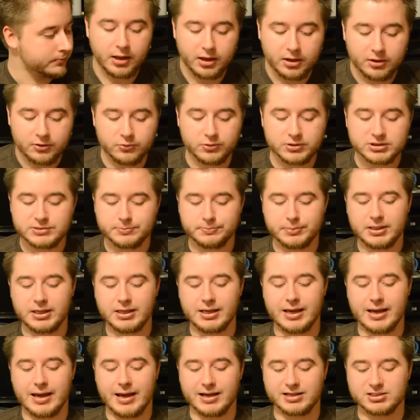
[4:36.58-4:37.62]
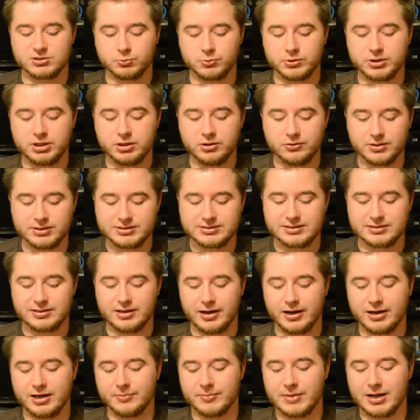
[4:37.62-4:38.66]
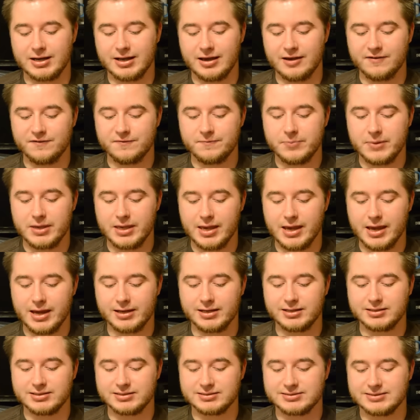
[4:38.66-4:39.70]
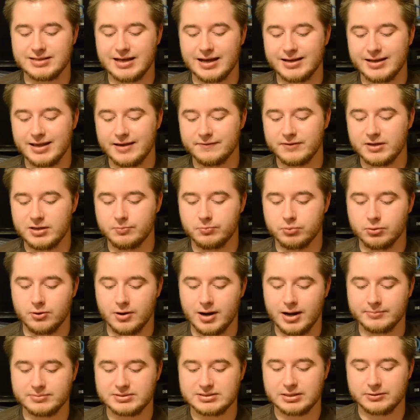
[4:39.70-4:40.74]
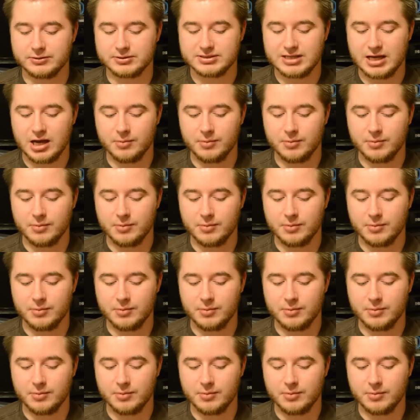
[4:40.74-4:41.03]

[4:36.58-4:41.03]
Chris B asks, when you list an item on FBA and it does not have any prime sellers,